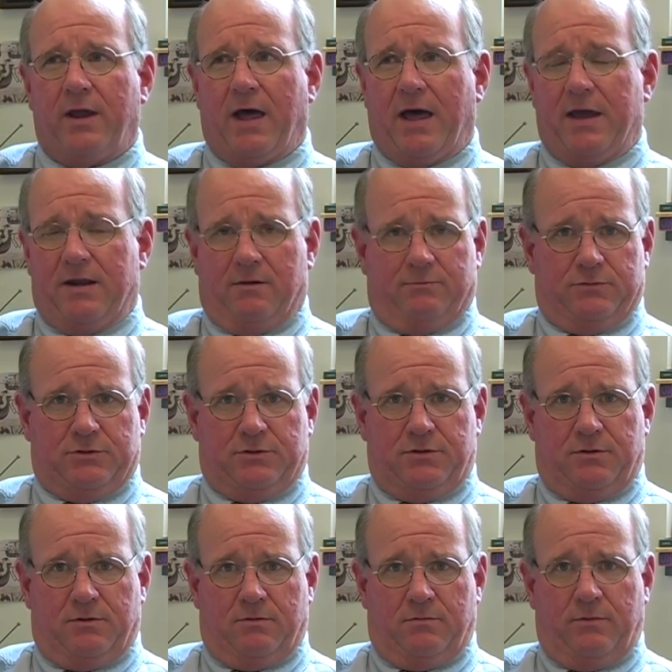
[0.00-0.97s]
items
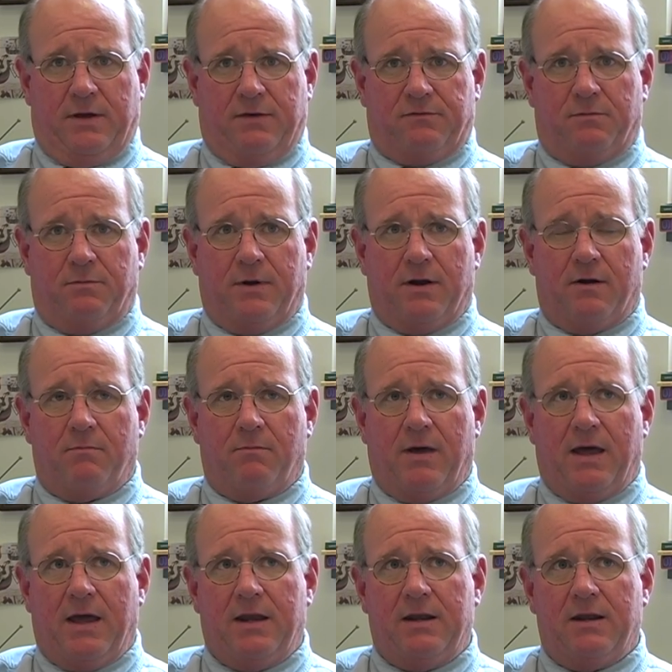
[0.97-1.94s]
too, we have to bear in
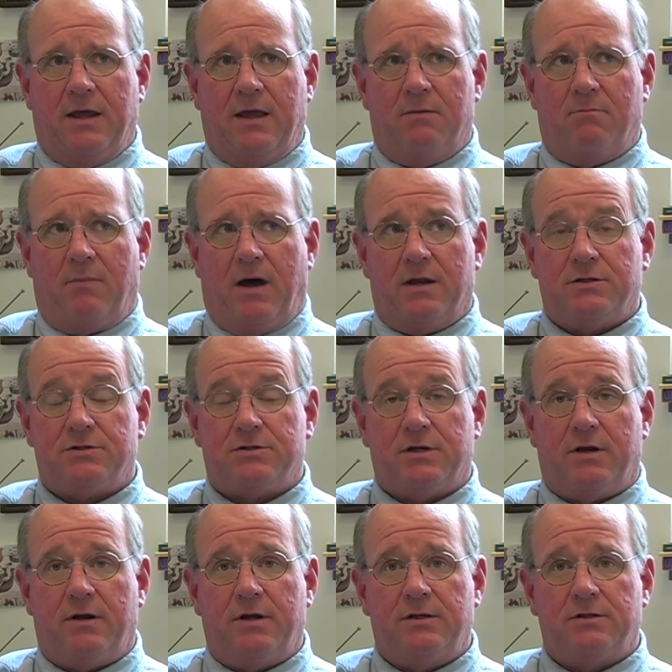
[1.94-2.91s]
mind, and
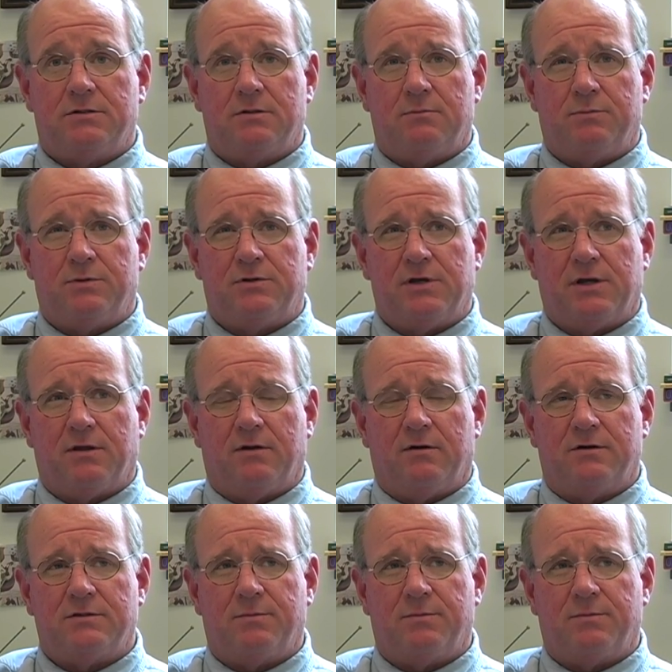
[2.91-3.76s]
monasteries in particular,